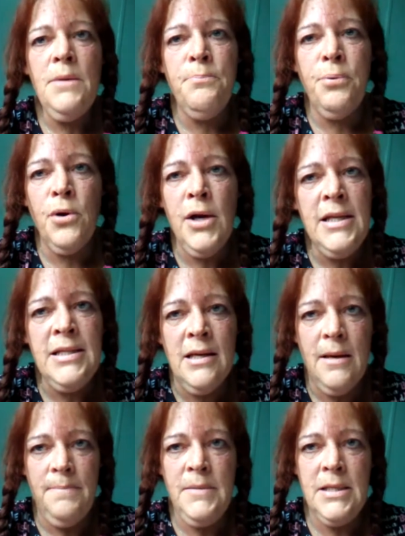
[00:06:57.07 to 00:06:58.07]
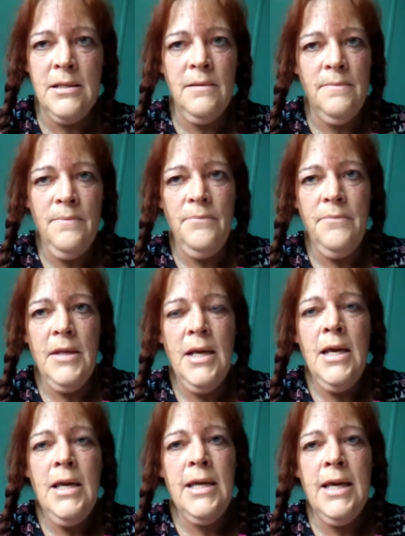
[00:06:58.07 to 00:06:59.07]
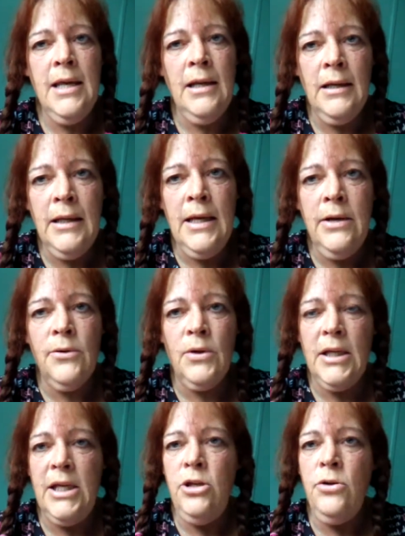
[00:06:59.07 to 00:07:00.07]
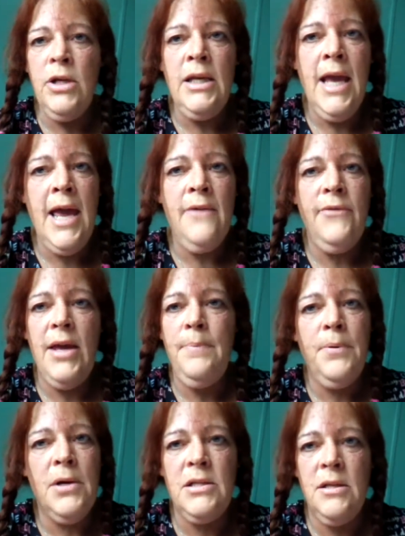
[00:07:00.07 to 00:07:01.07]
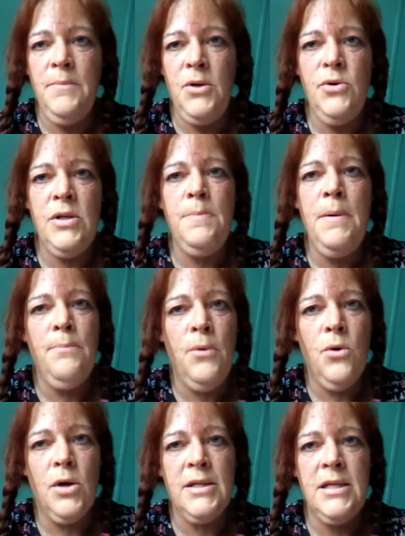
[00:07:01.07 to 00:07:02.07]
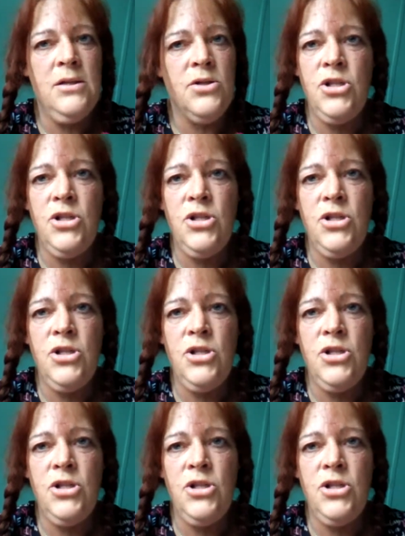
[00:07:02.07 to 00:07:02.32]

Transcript: Prisms can literally, you can have a prism who has been born since